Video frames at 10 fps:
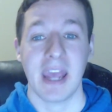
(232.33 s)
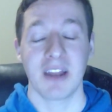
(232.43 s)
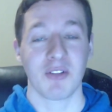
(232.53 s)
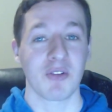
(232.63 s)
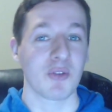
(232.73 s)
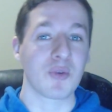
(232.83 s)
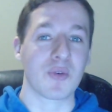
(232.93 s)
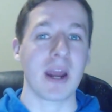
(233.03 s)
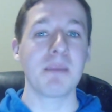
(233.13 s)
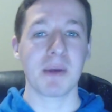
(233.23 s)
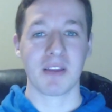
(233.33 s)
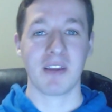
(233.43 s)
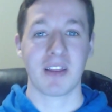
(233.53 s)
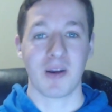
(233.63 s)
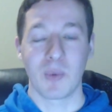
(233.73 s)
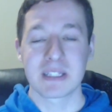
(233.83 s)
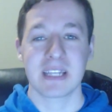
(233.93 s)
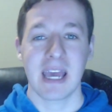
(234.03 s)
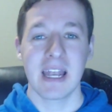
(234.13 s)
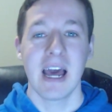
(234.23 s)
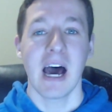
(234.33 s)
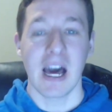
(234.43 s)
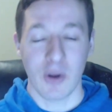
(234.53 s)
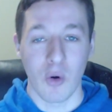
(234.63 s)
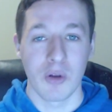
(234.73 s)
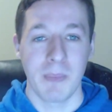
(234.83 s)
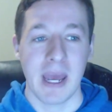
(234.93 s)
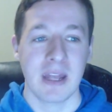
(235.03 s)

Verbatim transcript: And it's also great because he's once again an old man.